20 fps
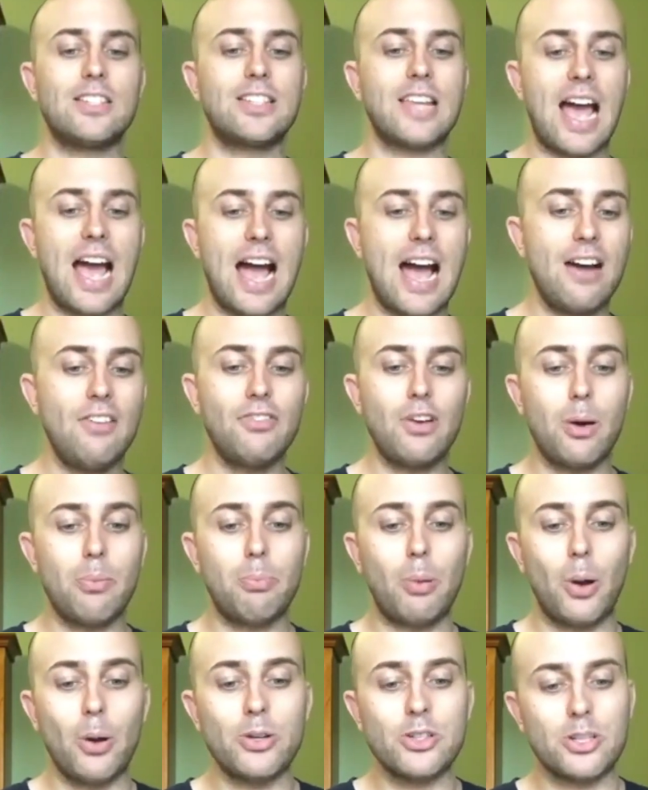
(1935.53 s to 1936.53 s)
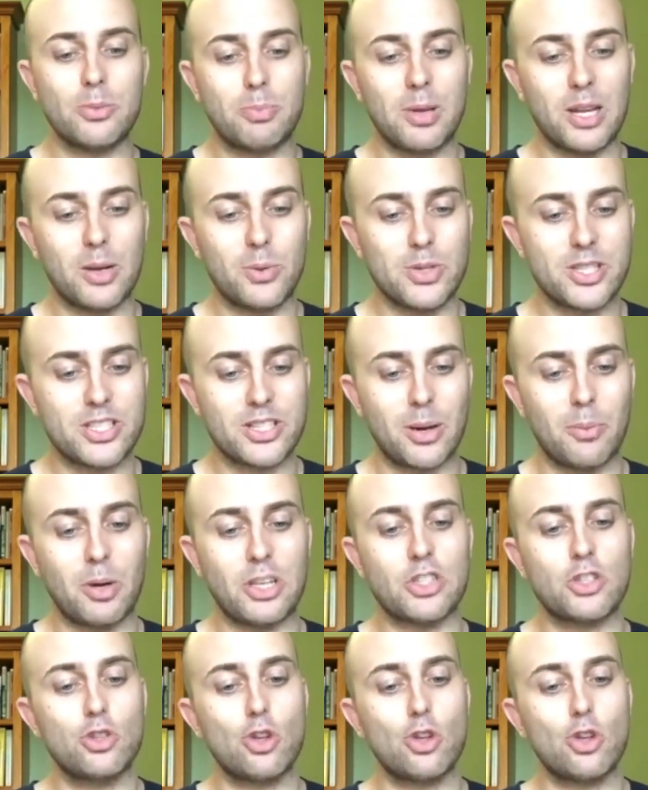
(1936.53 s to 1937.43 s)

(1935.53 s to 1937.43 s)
To have a bone to pick with someone.